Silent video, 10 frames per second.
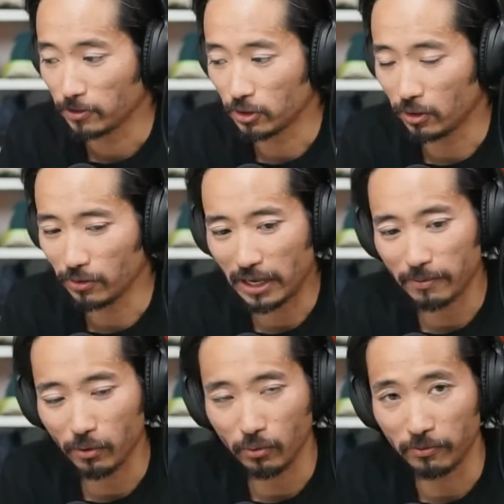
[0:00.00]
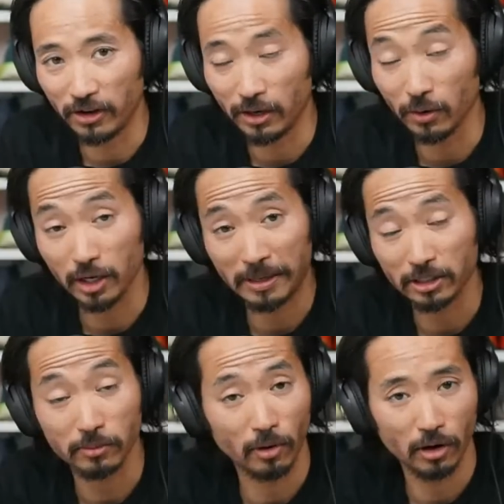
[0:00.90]
So that video will come
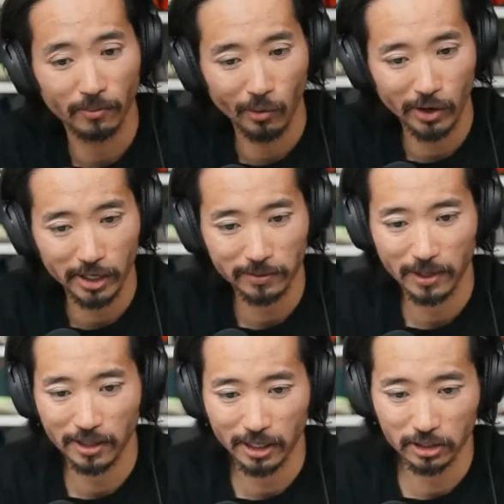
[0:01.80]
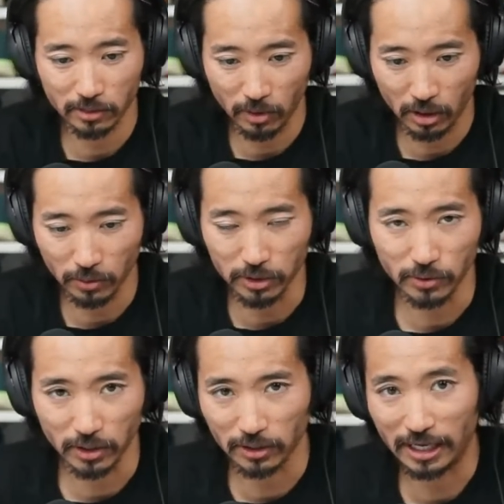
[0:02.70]
out tomorrow morning, and then tomorrow we'll
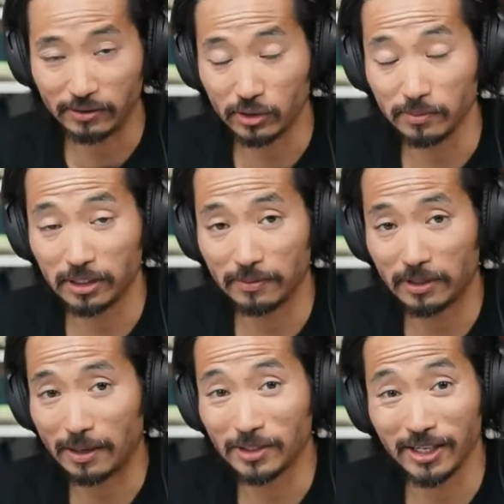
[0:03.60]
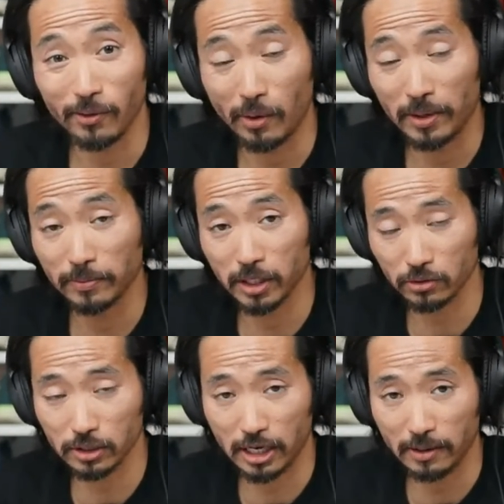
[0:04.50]
do another live stream, same time as today, 1 p.m.
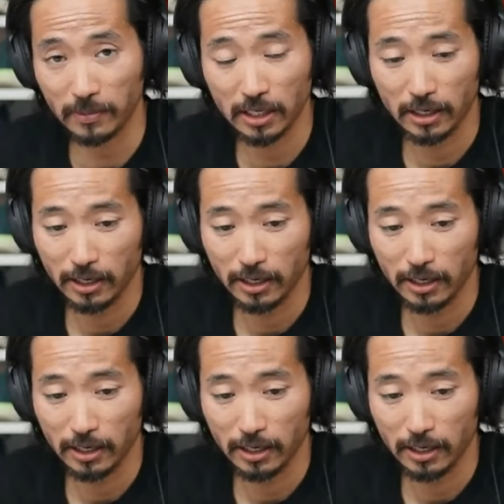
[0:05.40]
Central Time.